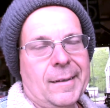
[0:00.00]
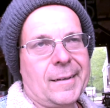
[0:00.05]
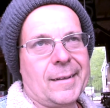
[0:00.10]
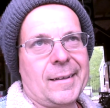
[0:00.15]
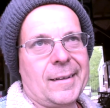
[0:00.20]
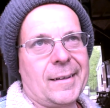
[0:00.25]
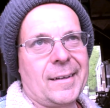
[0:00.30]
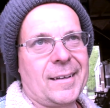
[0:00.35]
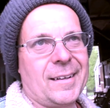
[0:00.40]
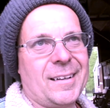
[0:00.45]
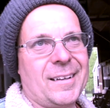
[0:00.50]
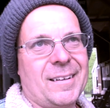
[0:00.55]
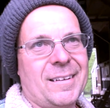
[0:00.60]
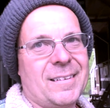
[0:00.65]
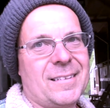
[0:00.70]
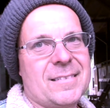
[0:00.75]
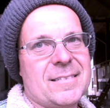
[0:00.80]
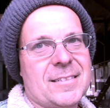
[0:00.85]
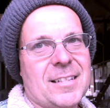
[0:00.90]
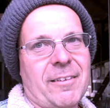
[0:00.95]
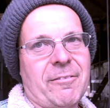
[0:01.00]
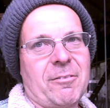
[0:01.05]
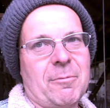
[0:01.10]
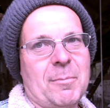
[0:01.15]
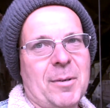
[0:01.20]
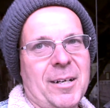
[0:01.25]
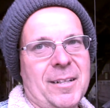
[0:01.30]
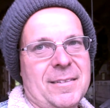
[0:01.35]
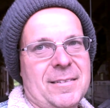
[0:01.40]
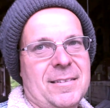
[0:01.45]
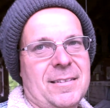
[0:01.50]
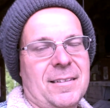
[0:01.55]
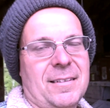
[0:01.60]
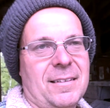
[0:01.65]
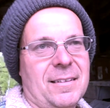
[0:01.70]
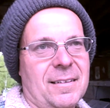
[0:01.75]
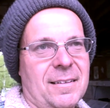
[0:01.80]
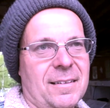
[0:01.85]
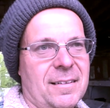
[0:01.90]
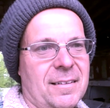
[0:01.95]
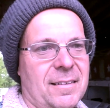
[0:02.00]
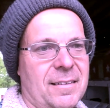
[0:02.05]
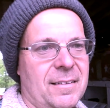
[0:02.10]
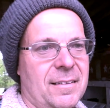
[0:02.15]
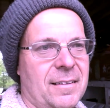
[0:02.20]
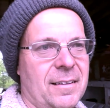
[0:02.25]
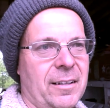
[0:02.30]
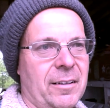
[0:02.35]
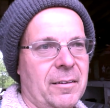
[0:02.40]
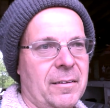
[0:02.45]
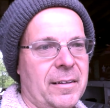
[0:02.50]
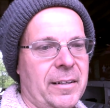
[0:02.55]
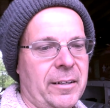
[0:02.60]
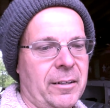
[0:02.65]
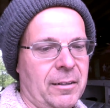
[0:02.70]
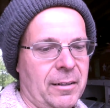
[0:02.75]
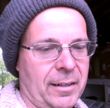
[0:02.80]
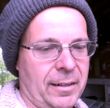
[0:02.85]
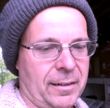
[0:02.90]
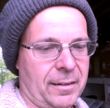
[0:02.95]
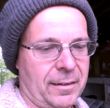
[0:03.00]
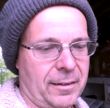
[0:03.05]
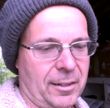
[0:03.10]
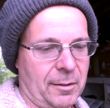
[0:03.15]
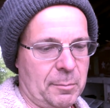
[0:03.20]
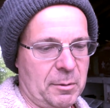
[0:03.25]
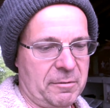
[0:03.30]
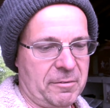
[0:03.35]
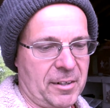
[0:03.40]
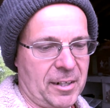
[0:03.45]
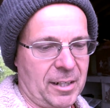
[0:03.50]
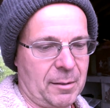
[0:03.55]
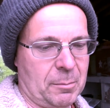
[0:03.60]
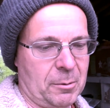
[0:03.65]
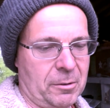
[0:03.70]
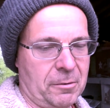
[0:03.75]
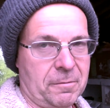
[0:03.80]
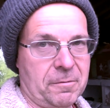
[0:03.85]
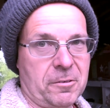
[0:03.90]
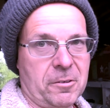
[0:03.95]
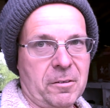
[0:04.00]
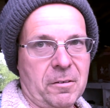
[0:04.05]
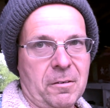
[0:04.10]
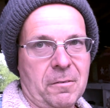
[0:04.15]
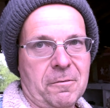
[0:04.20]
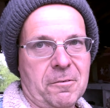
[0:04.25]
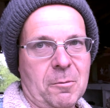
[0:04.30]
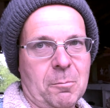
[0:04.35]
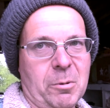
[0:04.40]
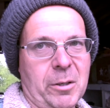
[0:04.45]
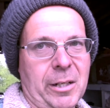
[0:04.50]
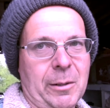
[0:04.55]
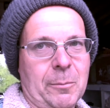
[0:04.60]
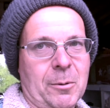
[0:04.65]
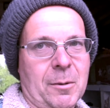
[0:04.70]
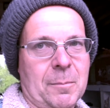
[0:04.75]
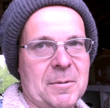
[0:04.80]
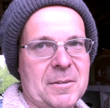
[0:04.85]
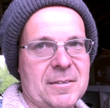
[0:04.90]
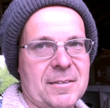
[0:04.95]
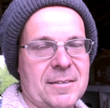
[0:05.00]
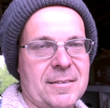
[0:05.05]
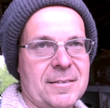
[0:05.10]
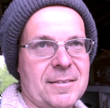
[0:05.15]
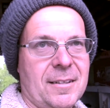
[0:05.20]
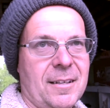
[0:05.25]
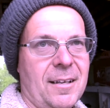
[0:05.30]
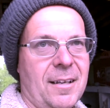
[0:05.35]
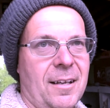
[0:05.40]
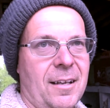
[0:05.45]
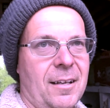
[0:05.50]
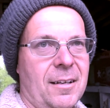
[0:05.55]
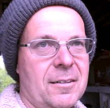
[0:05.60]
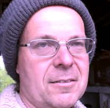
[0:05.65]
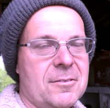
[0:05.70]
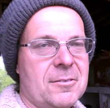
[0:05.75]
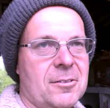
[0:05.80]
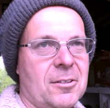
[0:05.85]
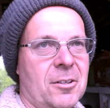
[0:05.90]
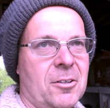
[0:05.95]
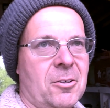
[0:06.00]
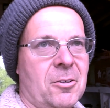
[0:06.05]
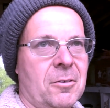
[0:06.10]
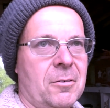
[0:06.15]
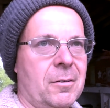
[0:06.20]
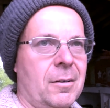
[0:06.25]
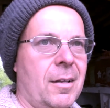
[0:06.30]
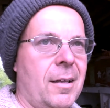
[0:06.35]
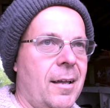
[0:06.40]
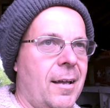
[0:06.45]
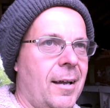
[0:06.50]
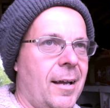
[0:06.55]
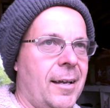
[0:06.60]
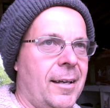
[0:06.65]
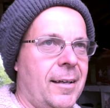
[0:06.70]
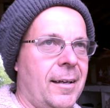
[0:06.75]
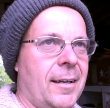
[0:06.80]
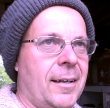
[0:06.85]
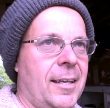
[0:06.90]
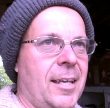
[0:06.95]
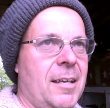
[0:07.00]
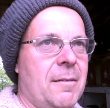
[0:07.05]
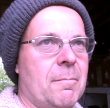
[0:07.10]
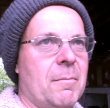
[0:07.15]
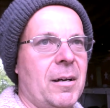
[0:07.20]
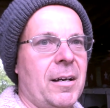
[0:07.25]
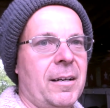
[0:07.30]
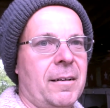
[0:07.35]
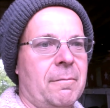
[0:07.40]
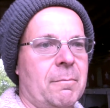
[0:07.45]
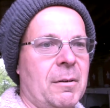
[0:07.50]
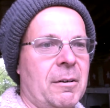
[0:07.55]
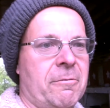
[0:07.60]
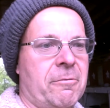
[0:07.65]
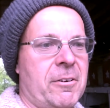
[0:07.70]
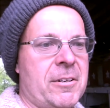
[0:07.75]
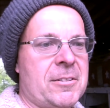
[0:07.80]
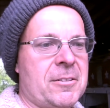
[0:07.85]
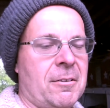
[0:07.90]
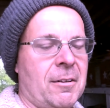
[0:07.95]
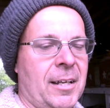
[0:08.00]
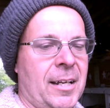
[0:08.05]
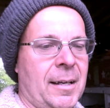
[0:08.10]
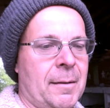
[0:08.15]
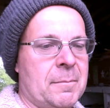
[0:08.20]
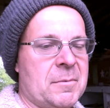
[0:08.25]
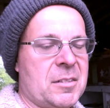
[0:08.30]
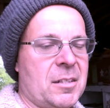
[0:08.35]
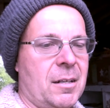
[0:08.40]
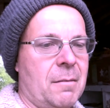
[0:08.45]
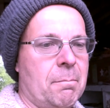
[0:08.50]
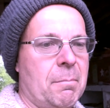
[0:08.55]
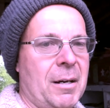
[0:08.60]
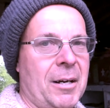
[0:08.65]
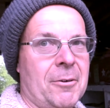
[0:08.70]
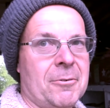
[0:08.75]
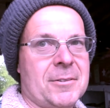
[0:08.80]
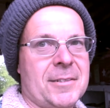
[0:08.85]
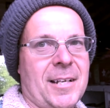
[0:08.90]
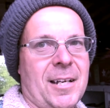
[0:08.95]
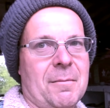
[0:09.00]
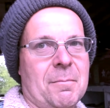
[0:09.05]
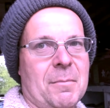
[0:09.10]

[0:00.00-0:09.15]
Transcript: 7 months. They'll be viable for breeding purposes. So I keep my freezer lambs about 10